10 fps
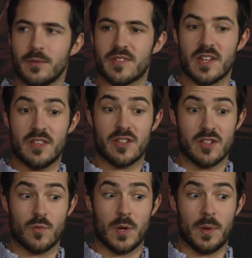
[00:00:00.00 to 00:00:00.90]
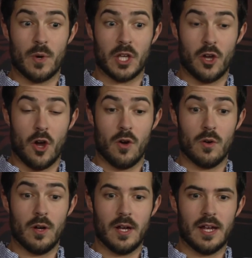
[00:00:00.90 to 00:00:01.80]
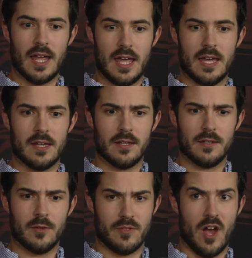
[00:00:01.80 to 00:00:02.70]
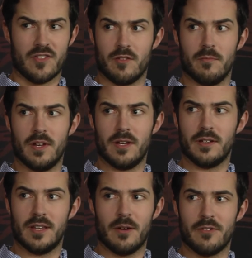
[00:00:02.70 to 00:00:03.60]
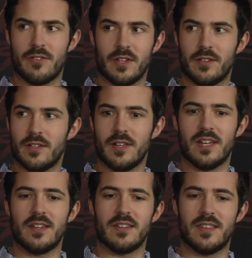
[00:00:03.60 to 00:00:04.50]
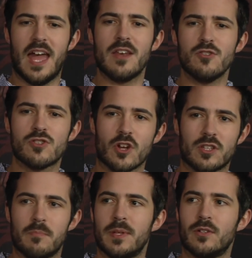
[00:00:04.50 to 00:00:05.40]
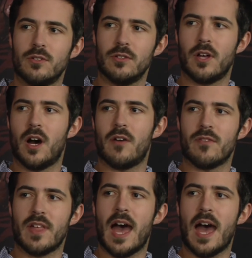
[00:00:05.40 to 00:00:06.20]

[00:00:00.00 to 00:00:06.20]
where it said, "This is where we want to go," and it was awesome. And that was like, and then you start to build off of